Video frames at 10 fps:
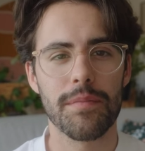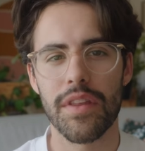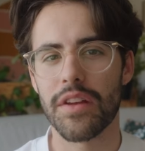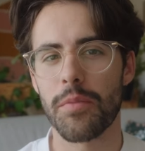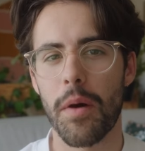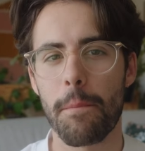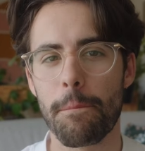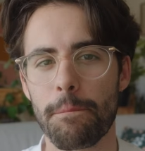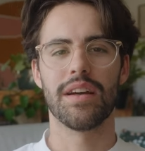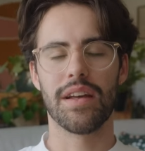Thanks, mom.
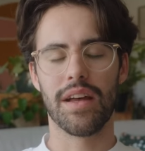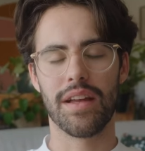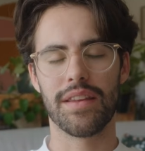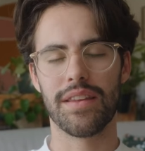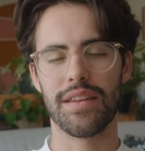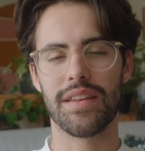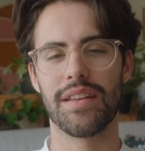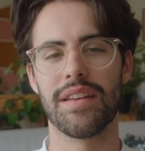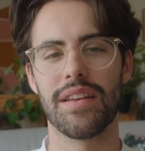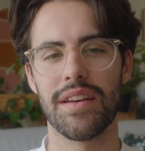And
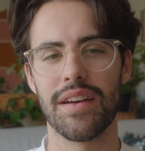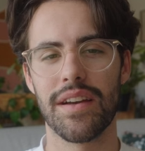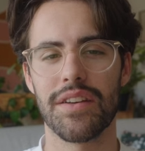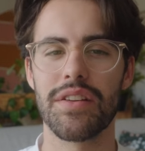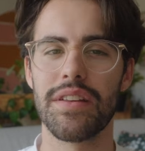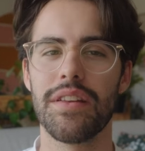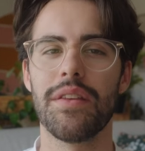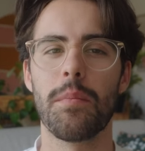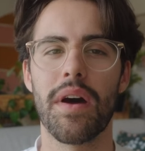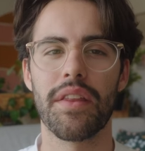I actually did
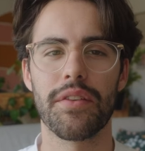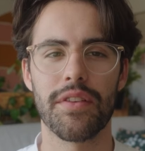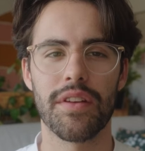the maths,